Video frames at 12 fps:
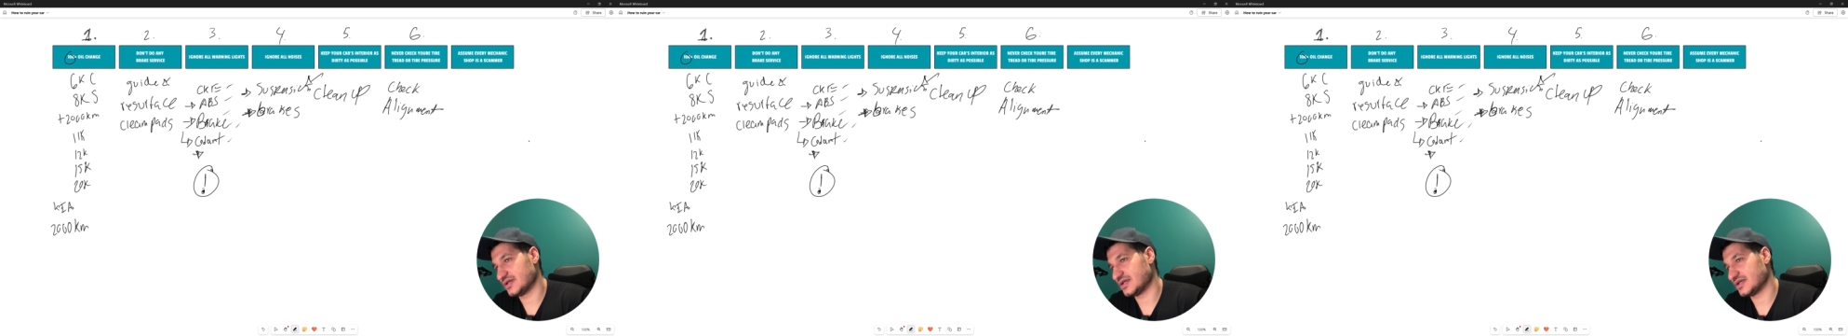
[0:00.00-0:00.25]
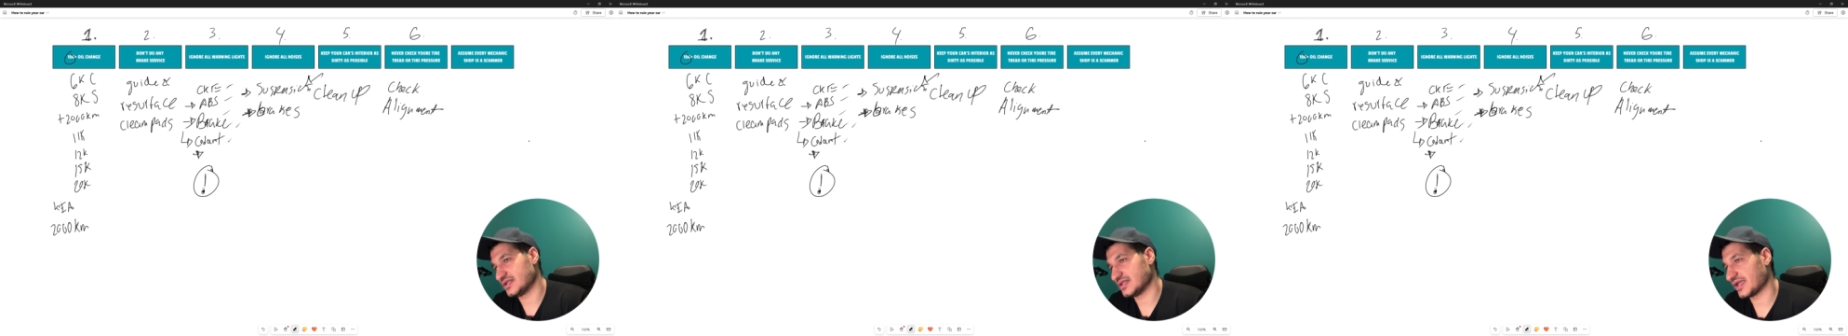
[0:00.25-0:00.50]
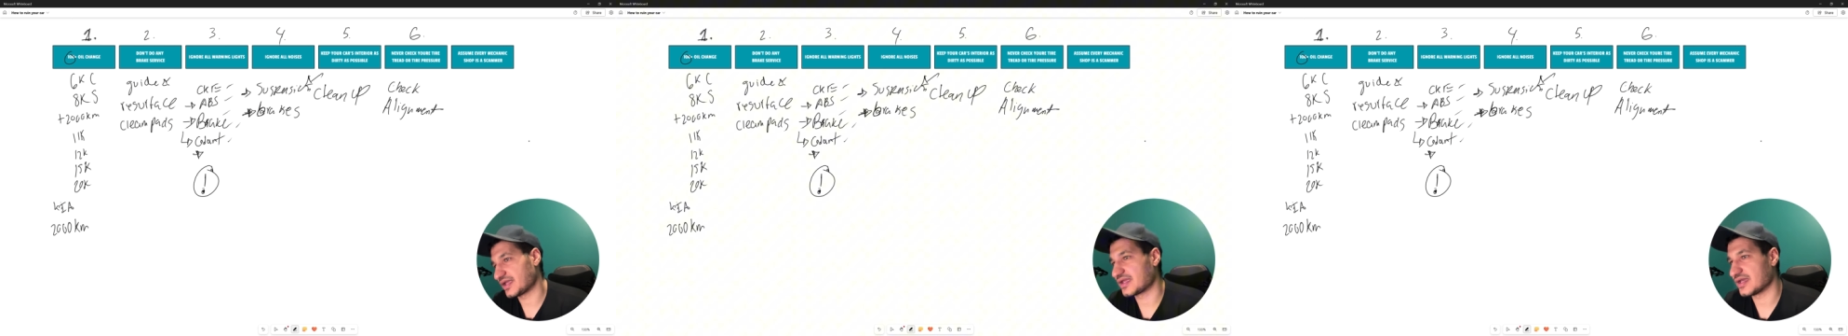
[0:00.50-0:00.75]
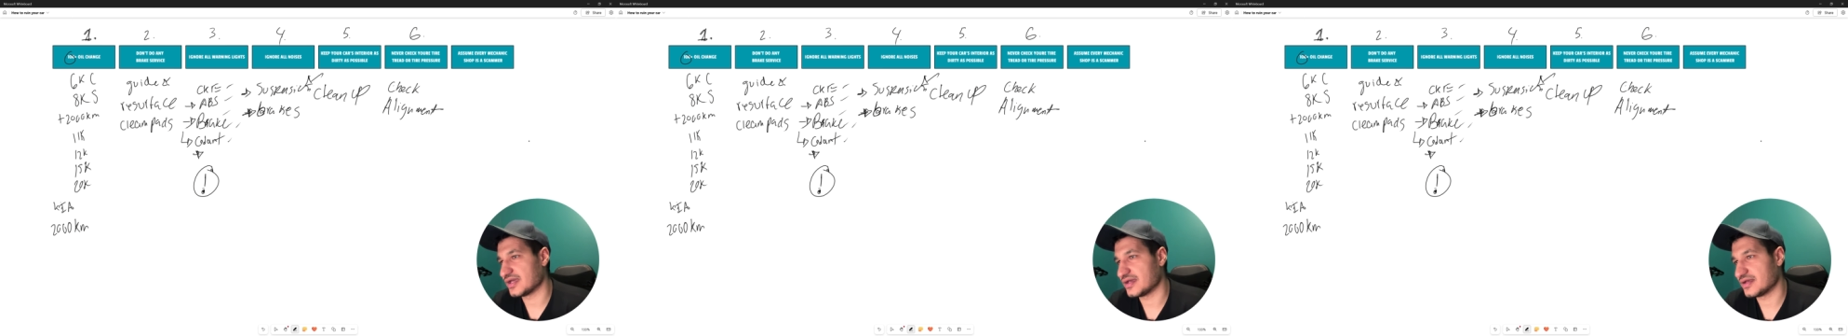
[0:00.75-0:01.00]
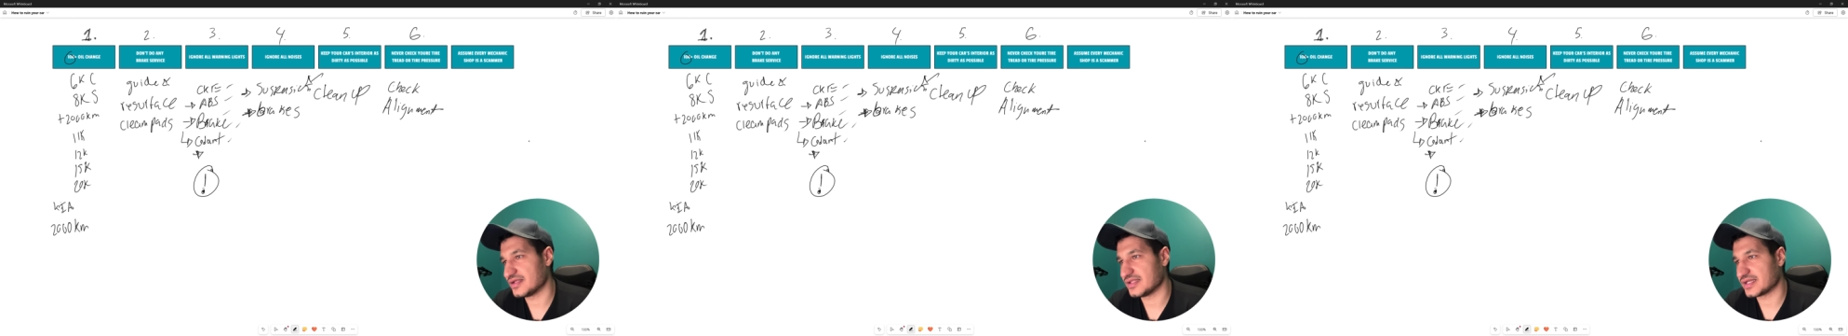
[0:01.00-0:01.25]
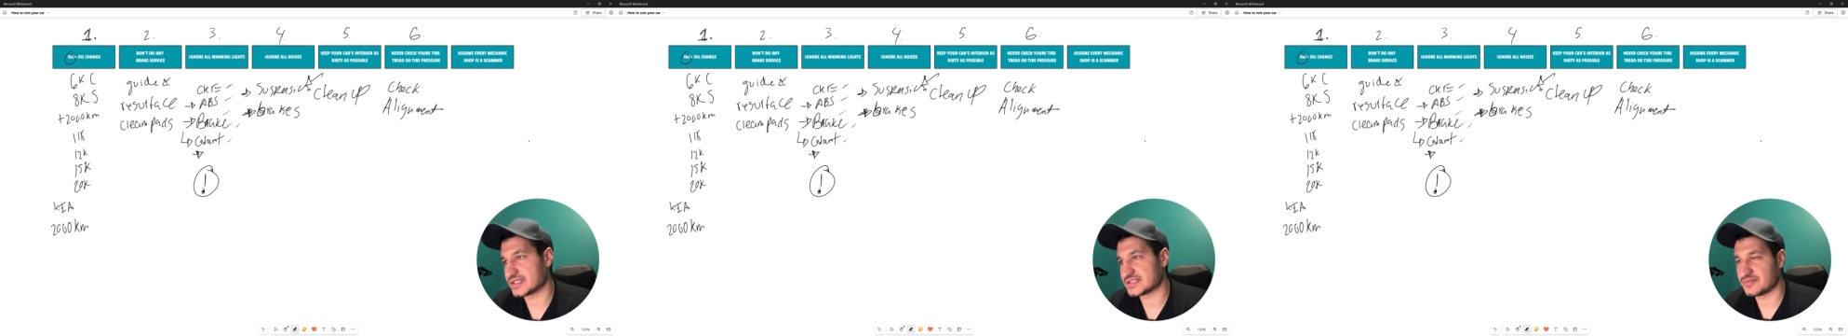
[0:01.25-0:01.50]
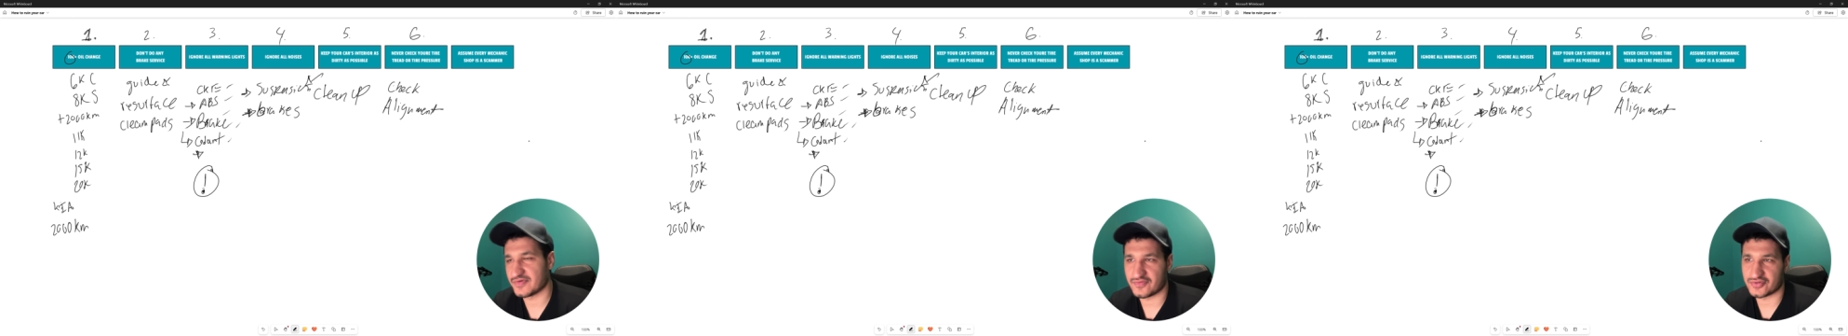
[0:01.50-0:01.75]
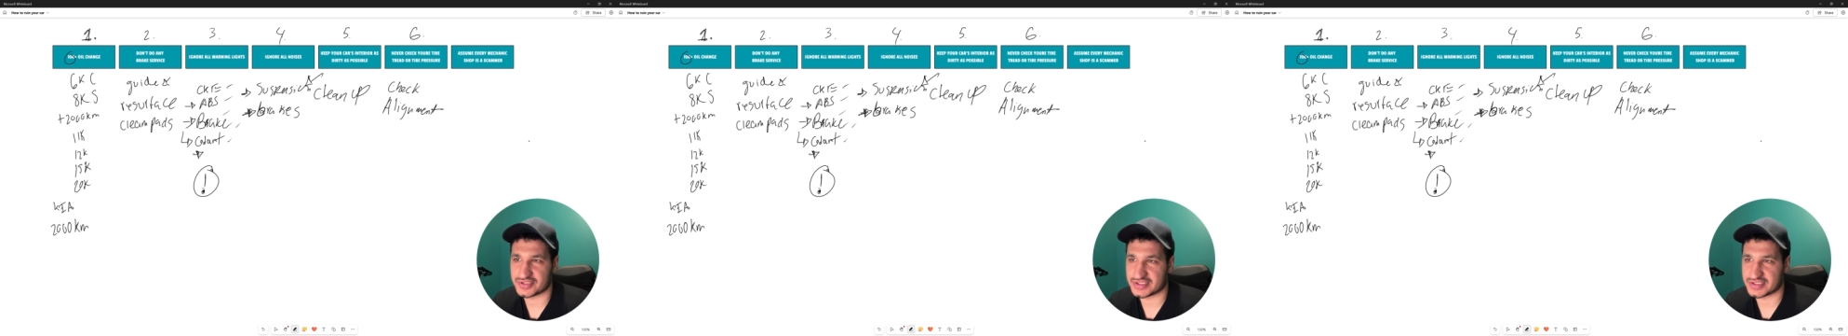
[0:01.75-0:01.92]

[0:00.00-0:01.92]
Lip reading: like I said before,